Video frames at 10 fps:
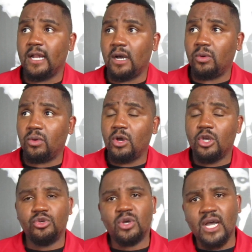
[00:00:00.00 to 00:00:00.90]
Now,
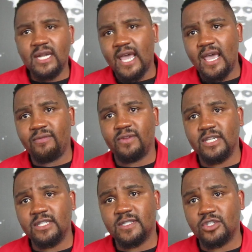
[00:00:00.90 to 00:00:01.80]
you can't have an
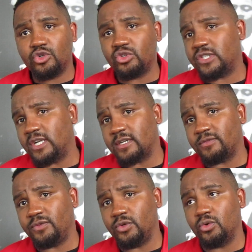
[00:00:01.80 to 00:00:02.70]
institutional
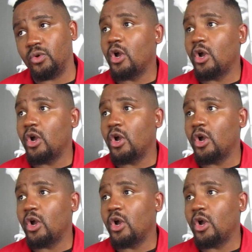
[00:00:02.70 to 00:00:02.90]
review